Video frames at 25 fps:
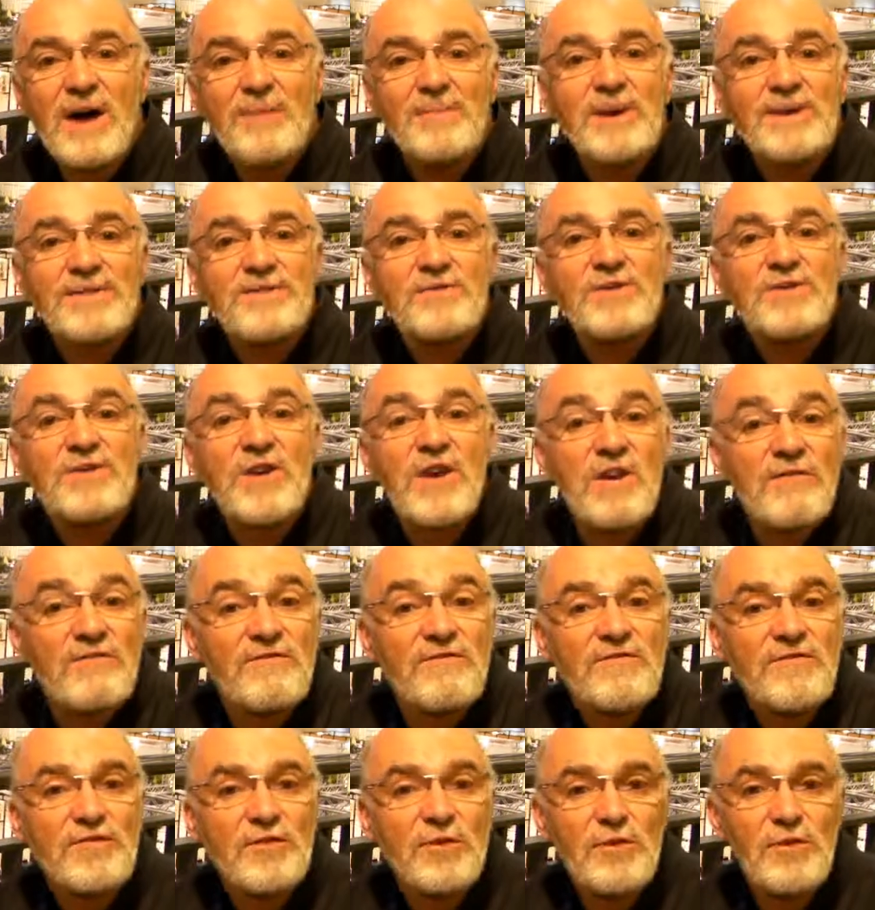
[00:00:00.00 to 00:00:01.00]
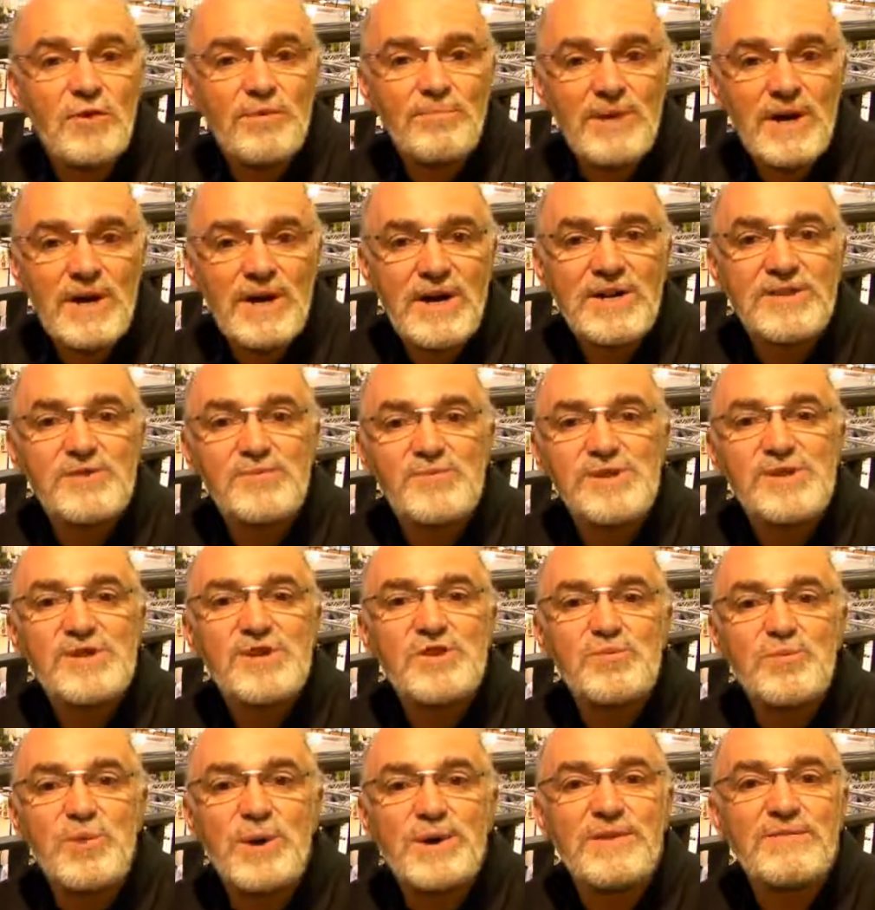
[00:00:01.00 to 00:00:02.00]
I'm at Flormart,
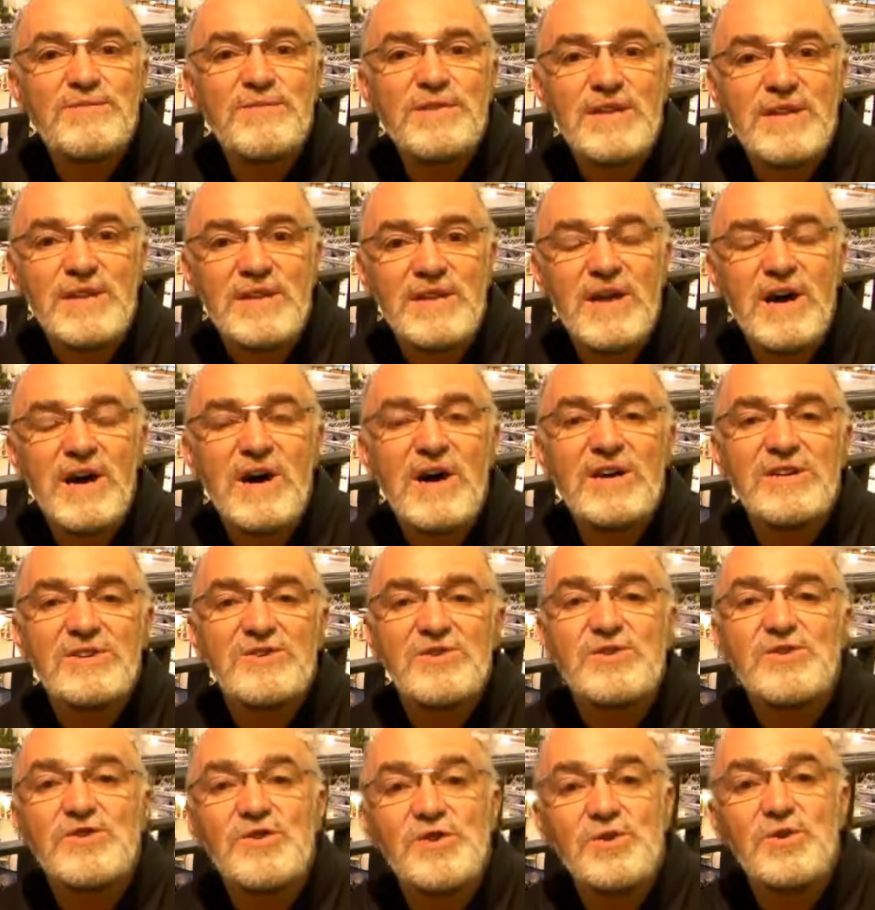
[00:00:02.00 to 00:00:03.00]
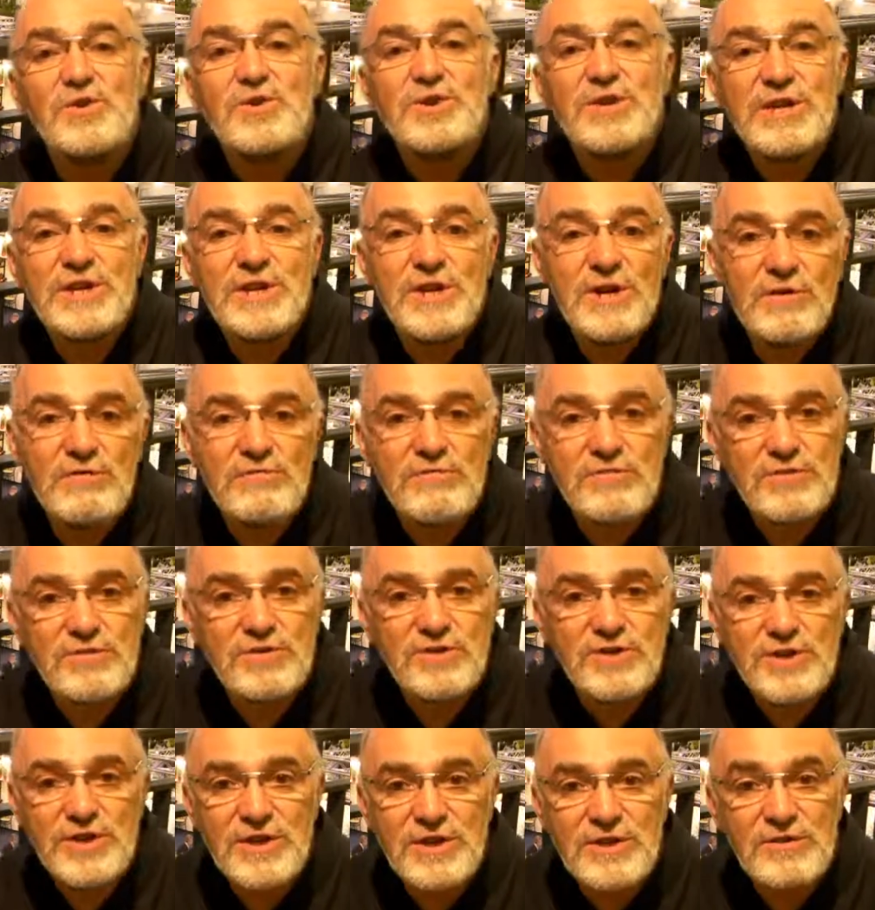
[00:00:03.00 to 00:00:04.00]
which is one of the largest
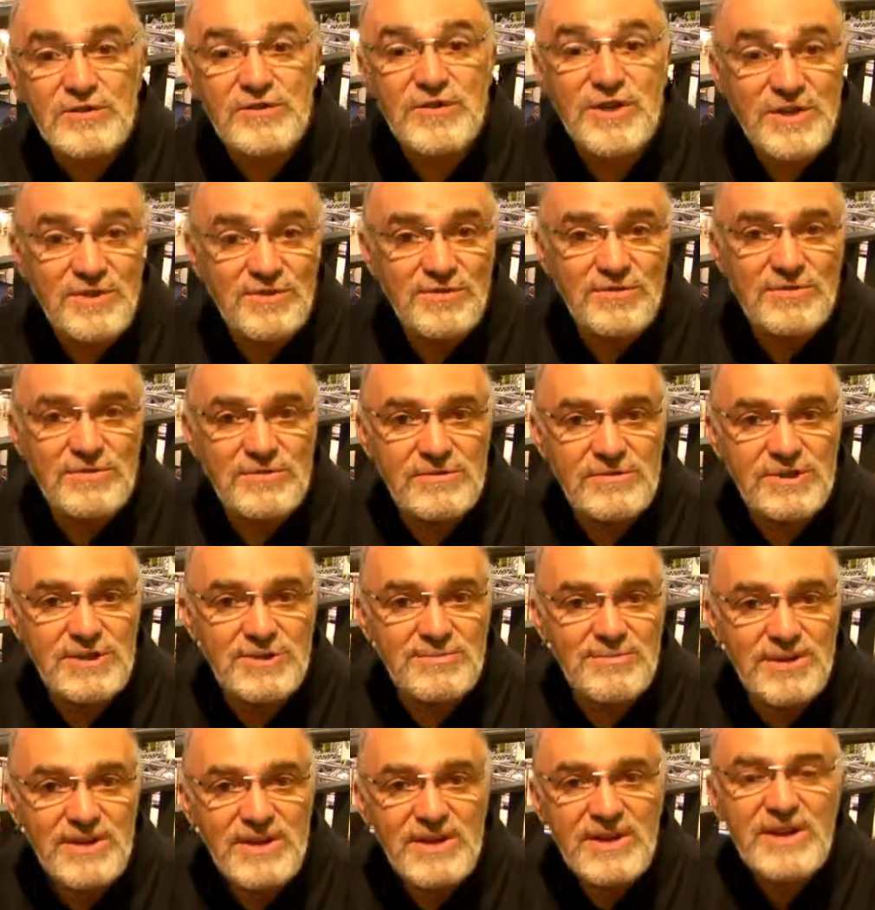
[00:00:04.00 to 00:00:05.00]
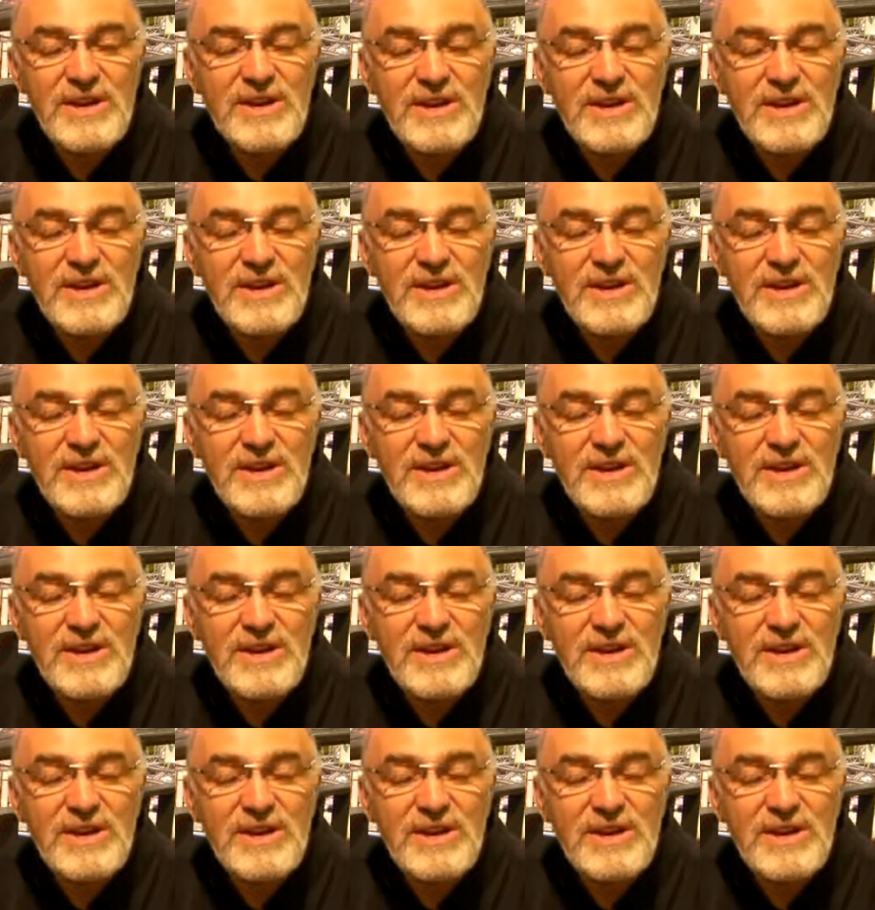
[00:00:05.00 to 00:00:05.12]
horticultural shows in Europe.